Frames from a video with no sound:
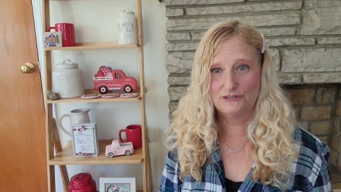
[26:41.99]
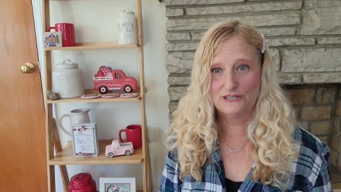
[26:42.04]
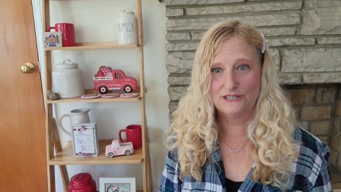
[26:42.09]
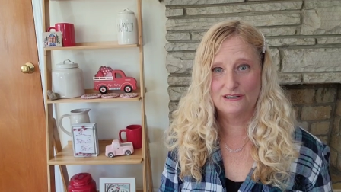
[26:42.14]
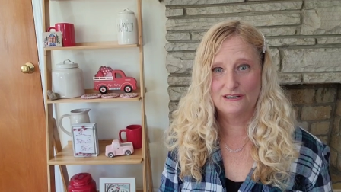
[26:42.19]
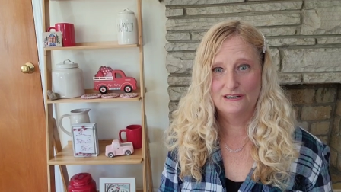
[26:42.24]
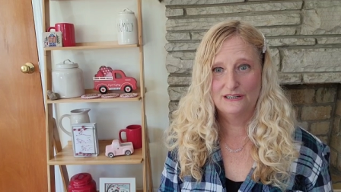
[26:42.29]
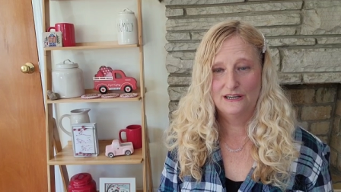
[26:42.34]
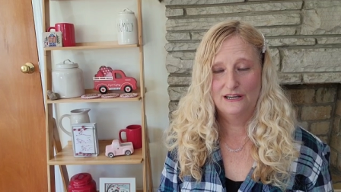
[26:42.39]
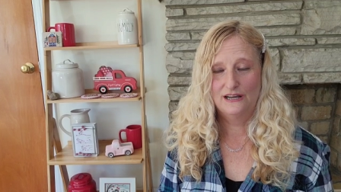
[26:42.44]

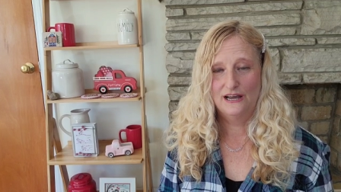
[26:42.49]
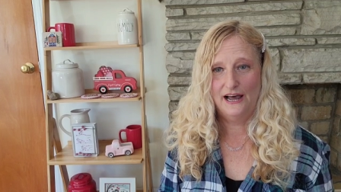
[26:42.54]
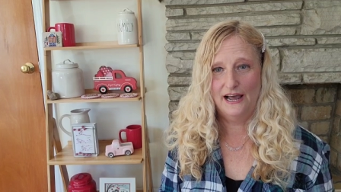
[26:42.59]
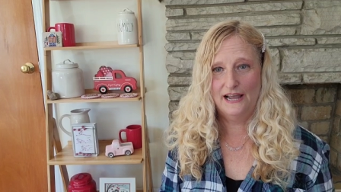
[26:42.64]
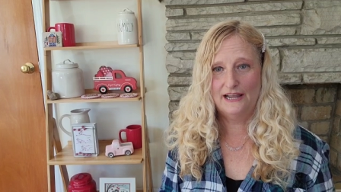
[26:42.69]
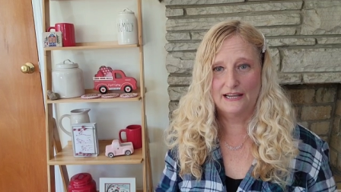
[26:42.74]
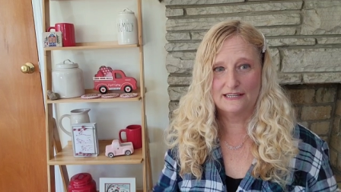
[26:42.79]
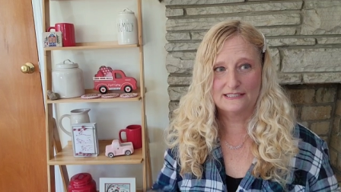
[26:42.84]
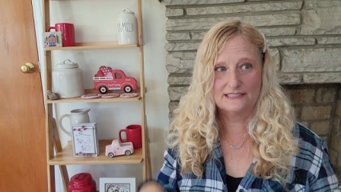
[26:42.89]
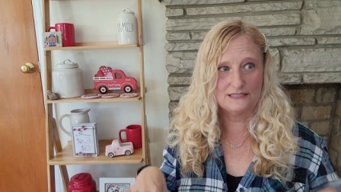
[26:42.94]
And
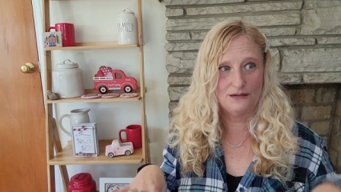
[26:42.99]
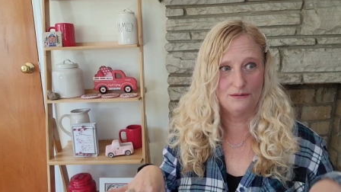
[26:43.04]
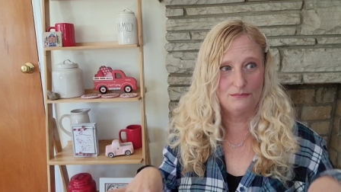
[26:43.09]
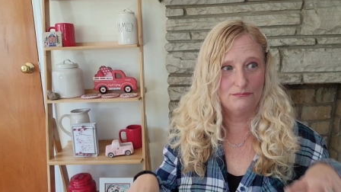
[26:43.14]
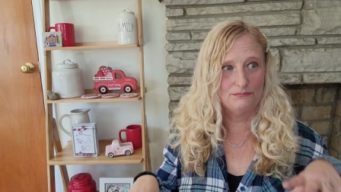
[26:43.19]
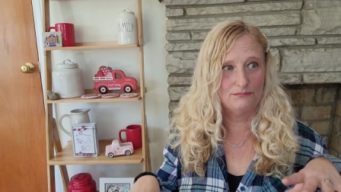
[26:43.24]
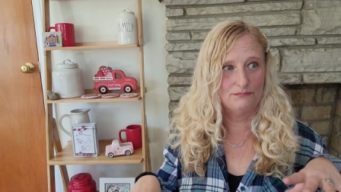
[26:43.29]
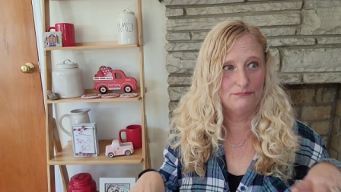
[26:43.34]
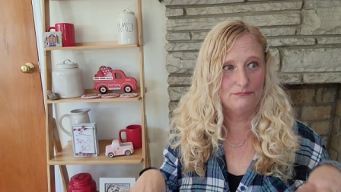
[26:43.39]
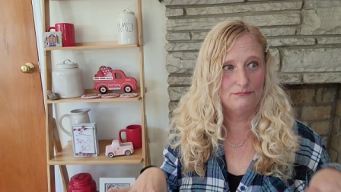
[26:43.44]
I got
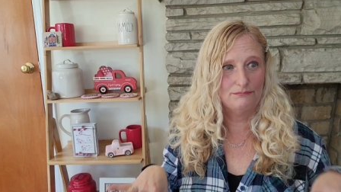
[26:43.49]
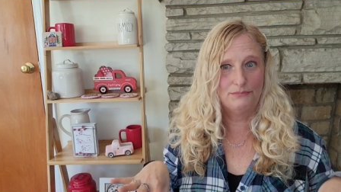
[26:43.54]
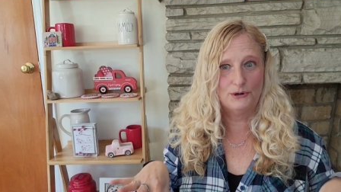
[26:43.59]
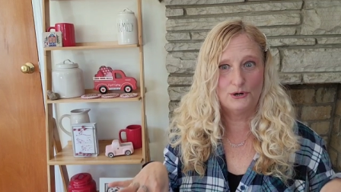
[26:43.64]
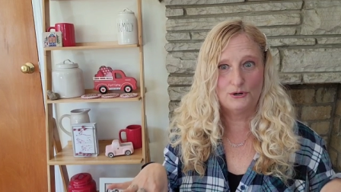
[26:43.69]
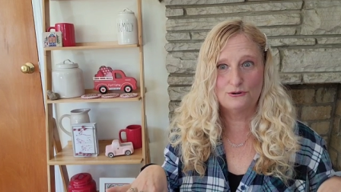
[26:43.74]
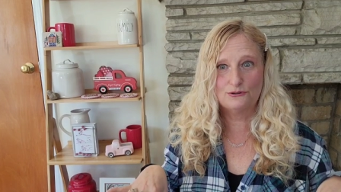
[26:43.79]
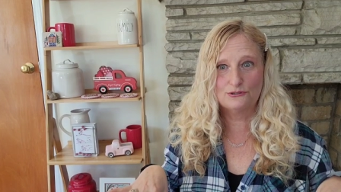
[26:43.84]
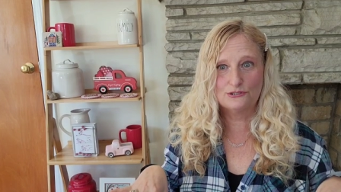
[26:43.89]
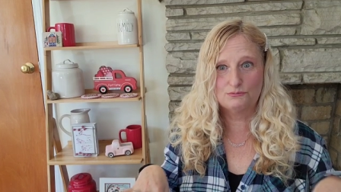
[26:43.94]
some
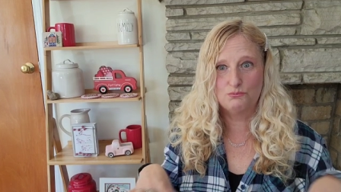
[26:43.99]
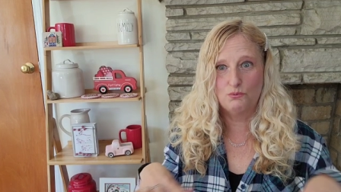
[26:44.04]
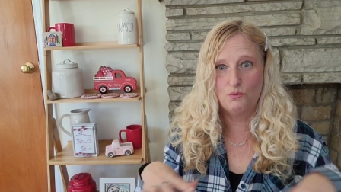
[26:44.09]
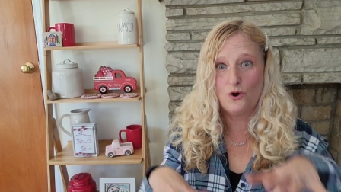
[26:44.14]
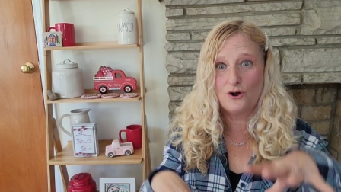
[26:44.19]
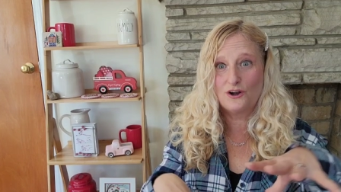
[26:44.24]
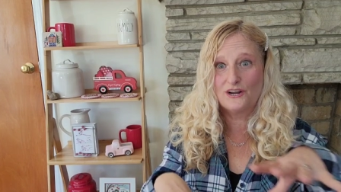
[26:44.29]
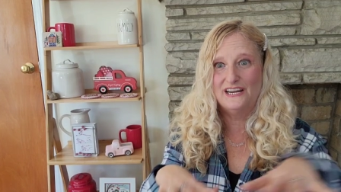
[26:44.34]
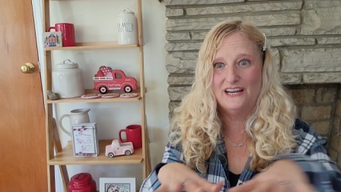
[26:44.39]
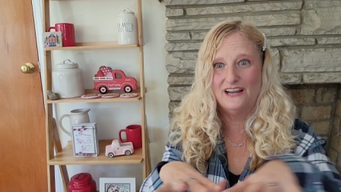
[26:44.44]
birds
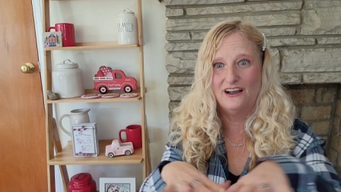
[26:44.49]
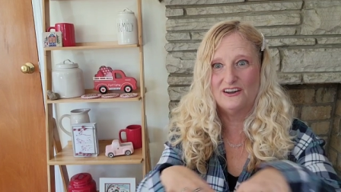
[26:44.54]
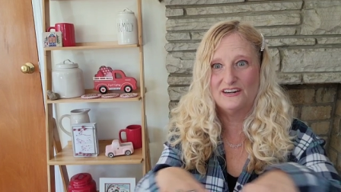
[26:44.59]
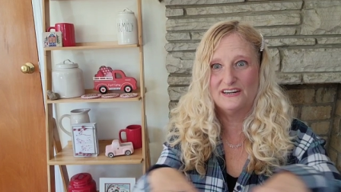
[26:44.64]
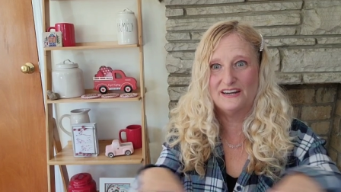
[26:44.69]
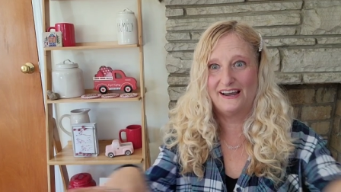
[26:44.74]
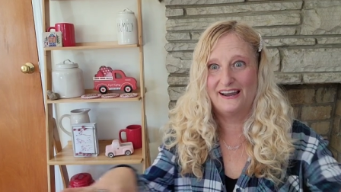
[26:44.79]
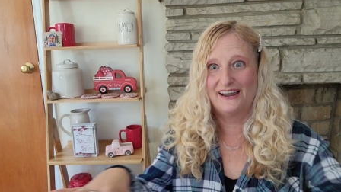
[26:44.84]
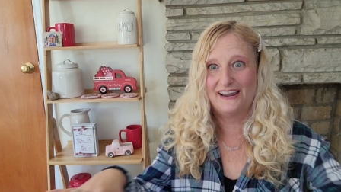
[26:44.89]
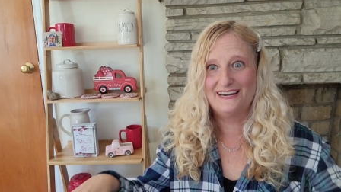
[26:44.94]
walking
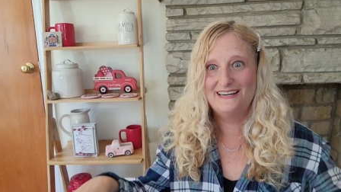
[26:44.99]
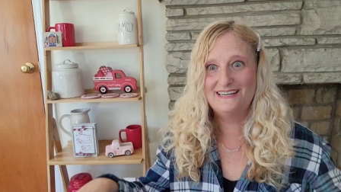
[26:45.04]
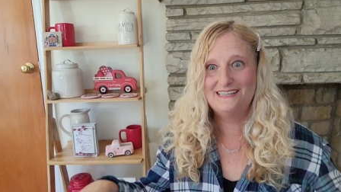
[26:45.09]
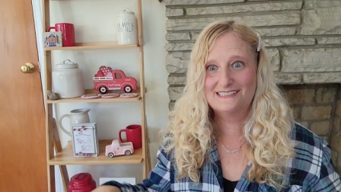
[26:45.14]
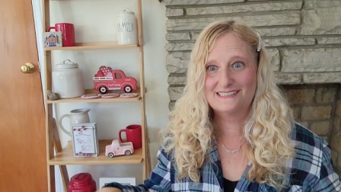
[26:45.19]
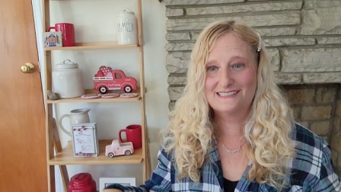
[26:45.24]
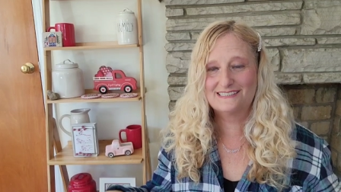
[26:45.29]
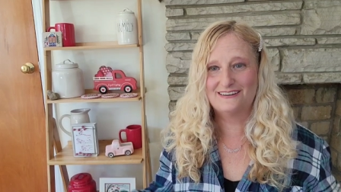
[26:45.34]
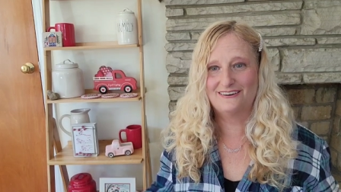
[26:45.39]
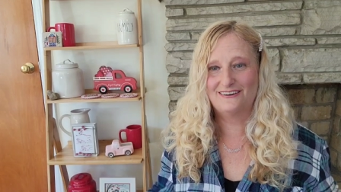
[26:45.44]
on
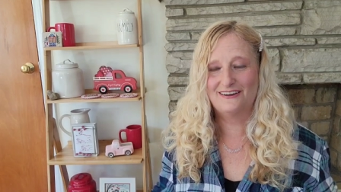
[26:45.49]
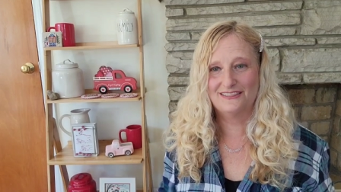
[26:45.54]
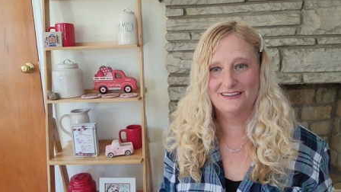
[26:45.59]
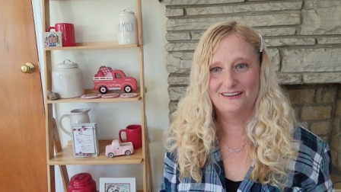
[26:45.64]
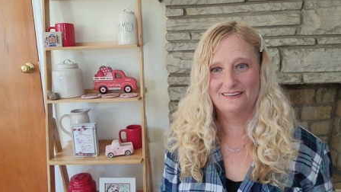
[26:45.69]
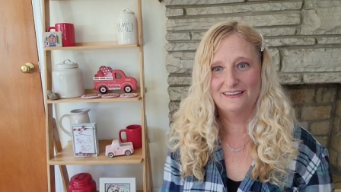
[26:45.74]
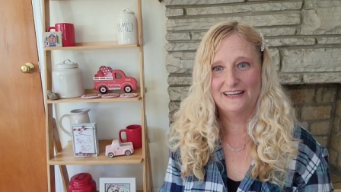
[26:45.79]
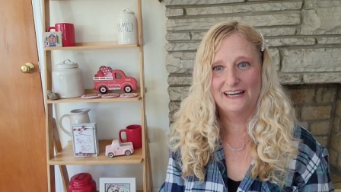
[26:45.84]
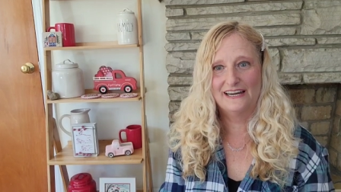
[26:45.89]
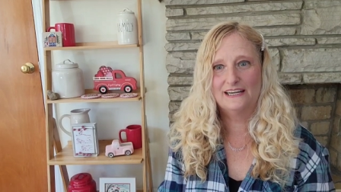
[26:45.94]
ice on
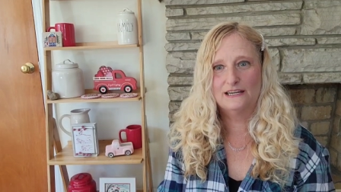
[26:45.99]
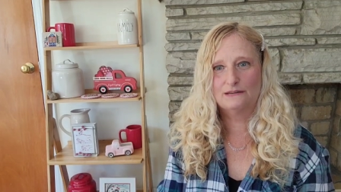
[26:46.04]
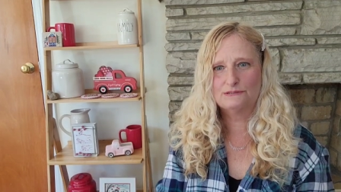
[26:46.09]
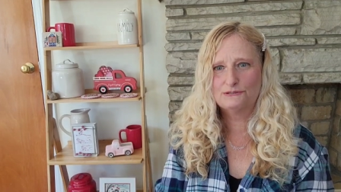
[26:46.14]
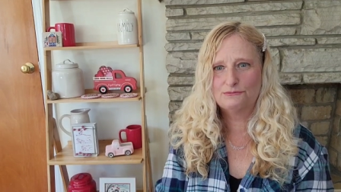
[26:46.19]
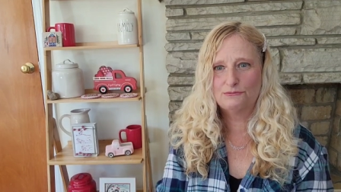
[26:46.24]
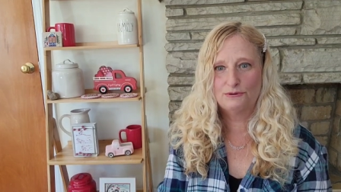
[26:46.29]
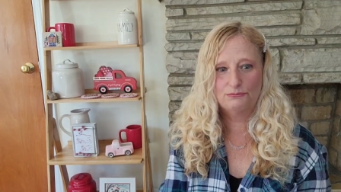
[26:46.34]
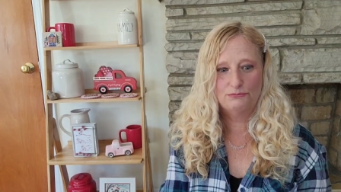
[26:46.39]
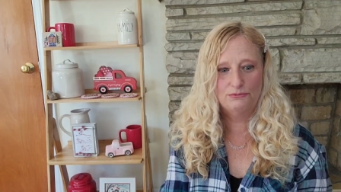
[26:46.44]
the lake. It
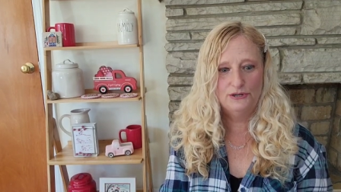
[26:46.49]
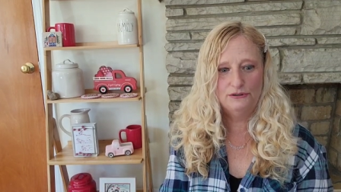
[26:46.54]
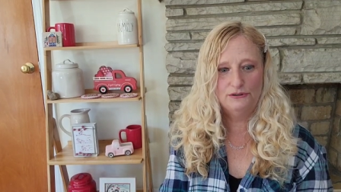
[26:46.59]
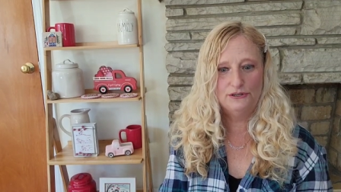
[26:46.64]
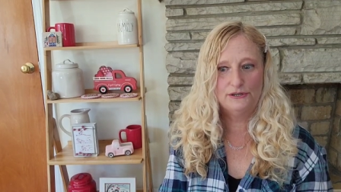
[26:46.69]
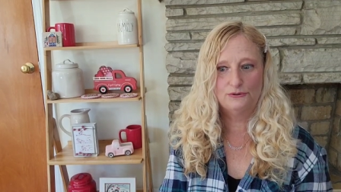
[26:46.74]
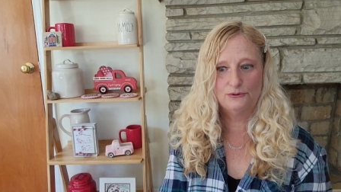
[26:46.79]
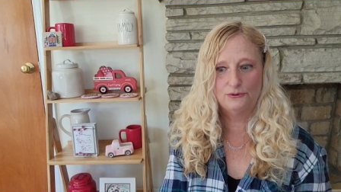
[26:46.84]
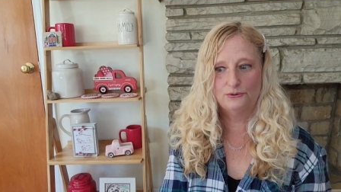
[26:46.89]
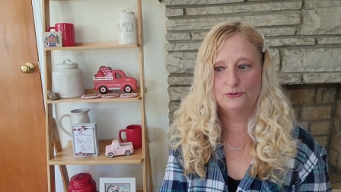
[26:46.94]
was
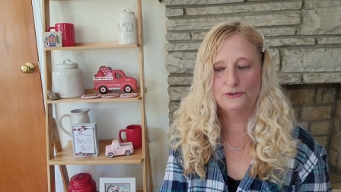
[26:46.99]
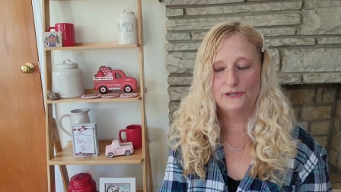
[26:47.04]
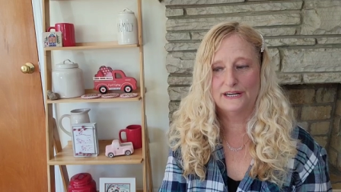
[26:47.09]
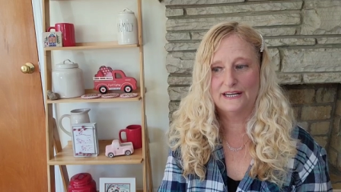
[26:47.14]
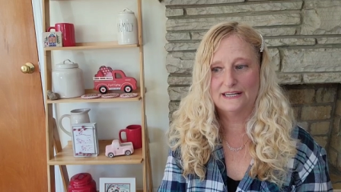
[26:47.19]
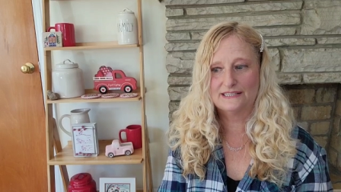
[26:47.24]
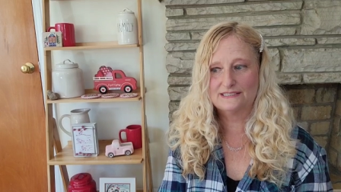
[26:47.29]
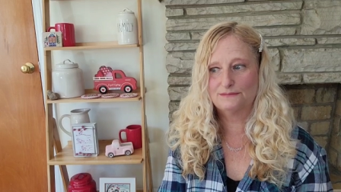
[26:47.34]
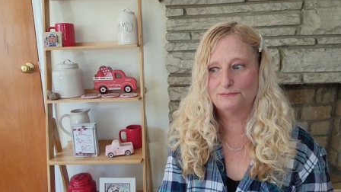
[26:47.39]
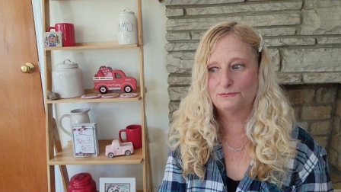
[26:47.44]
really cool. I
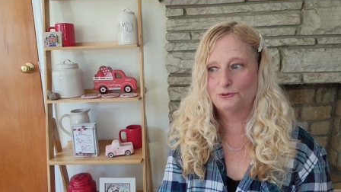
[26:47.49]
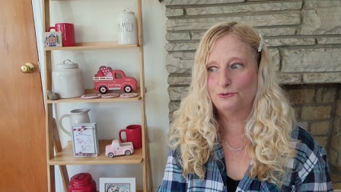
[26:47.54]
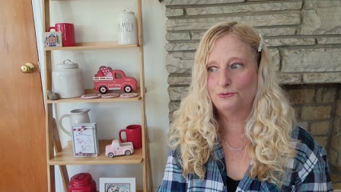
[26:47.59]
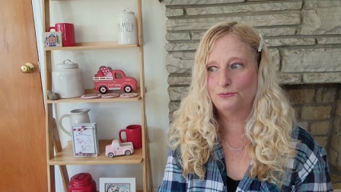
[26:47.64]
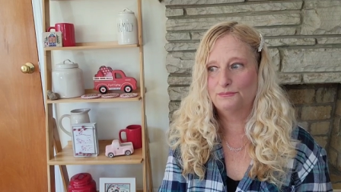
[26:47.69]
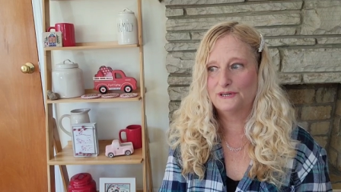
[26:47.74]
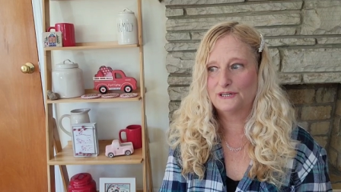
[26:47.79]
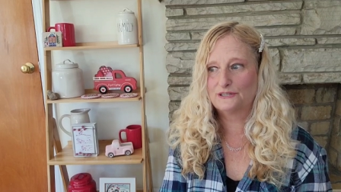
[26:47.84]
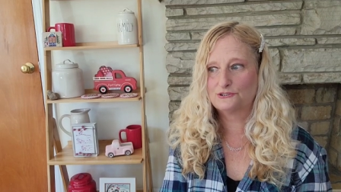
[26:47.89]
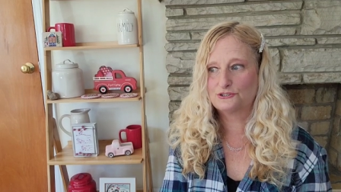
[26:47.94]
got some
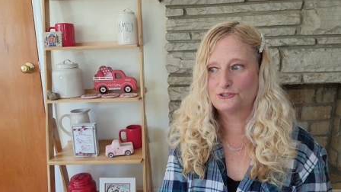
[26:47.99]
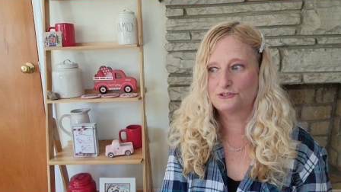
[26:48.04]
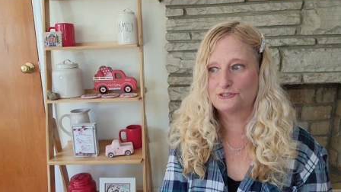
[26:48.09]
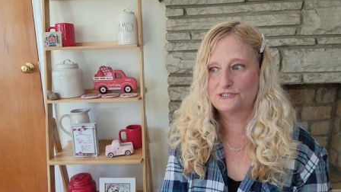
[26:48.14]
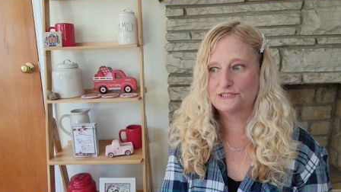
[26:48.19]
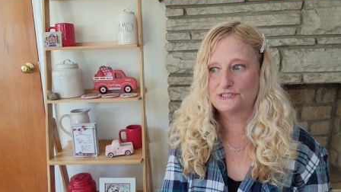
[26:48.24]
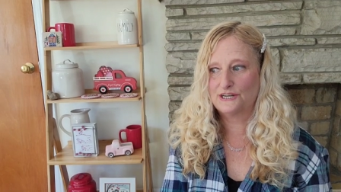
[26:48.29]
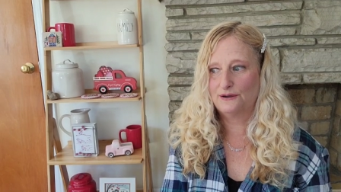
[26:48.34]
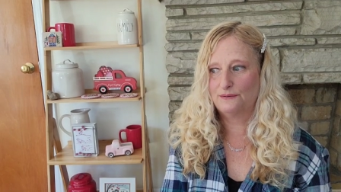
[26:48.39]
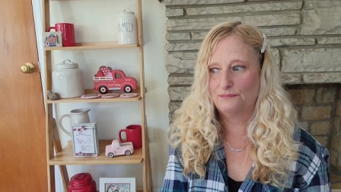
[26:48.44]
cool
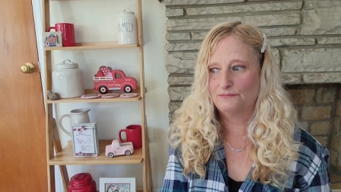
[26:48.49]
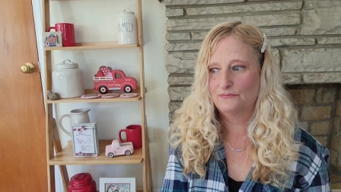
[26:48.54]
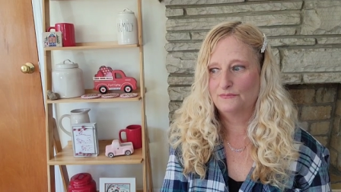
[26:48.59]
pictures.